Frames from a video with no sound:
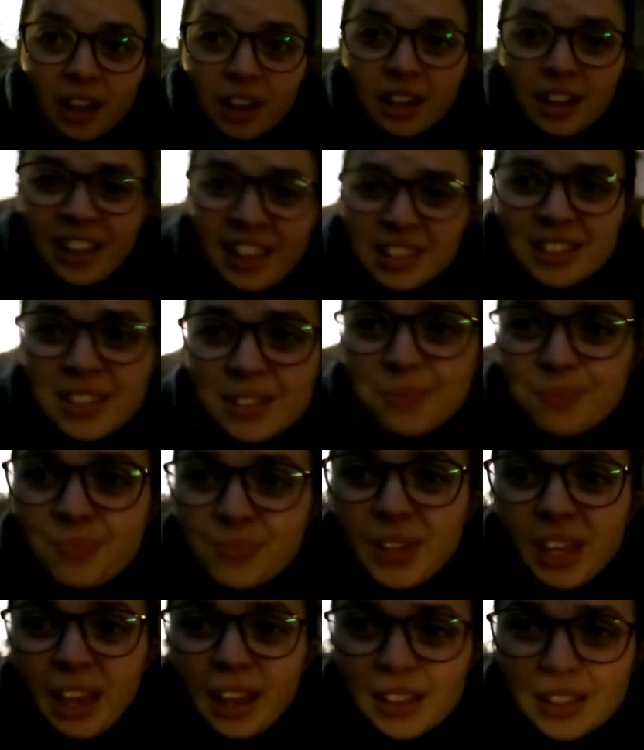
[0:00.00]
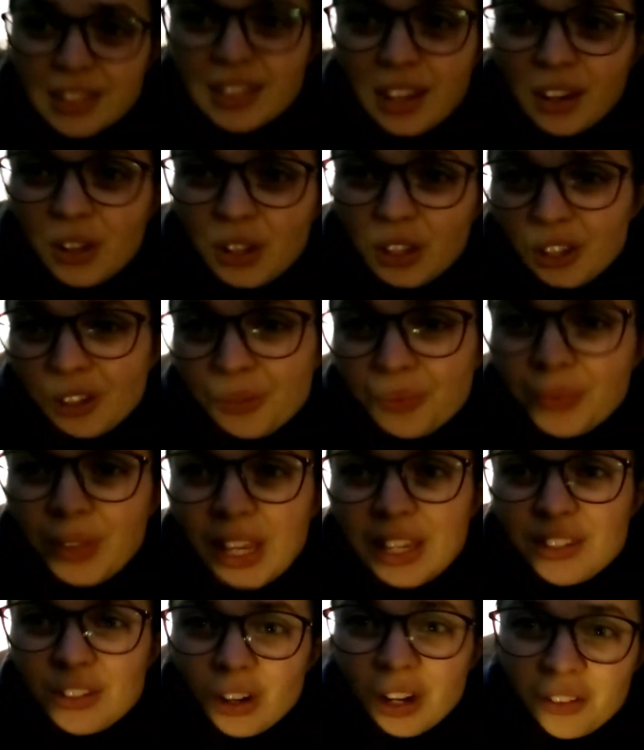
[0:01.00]
guys, I hate to tell you,
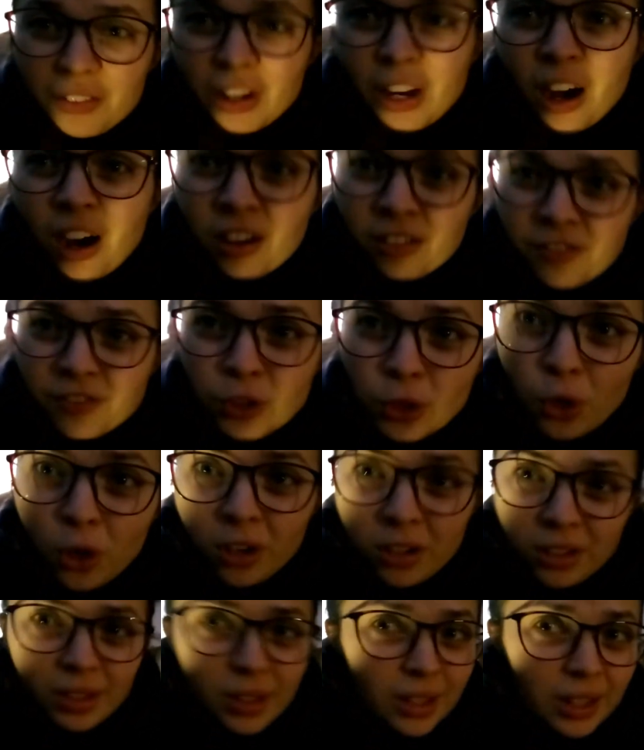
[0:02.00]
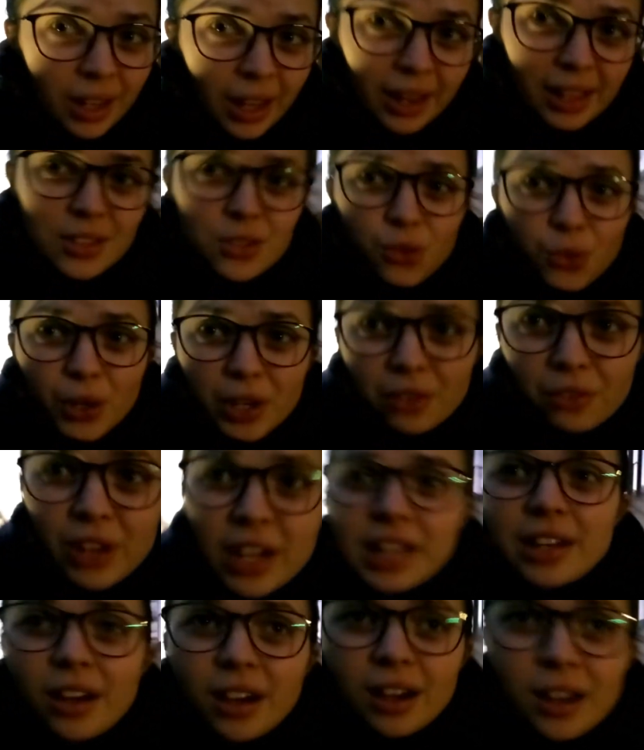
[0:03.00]
it's not even 4:30 and it's already really
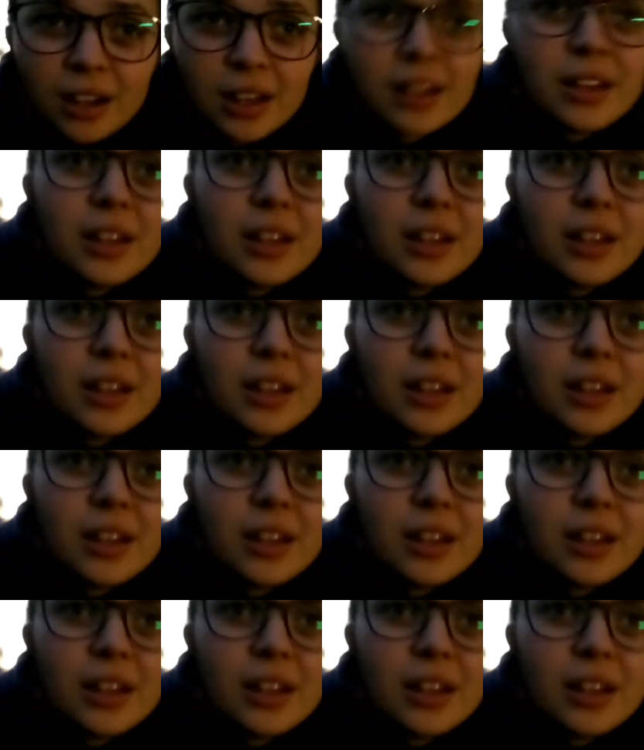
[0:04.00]
dark.